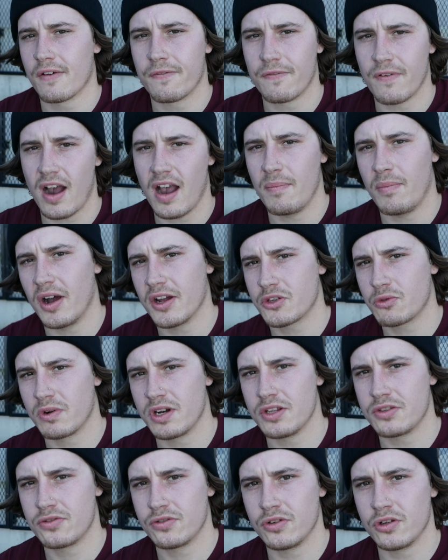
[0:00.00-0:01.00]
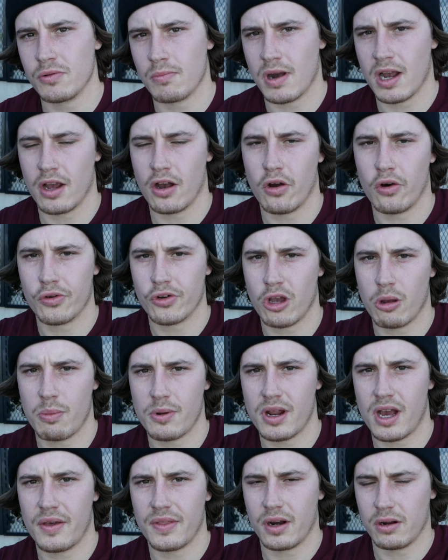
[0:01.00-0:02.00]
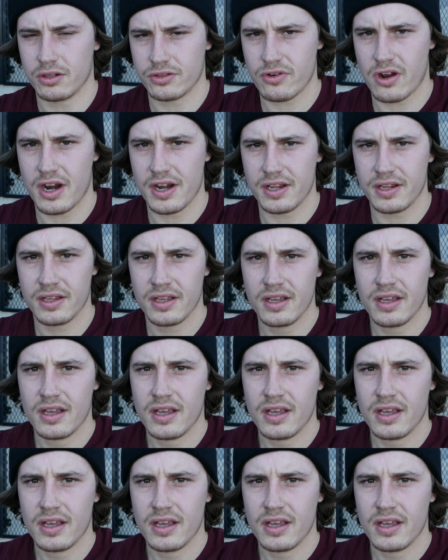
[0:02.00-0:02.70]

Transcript: 5x22, my old Urbanite that I was riding.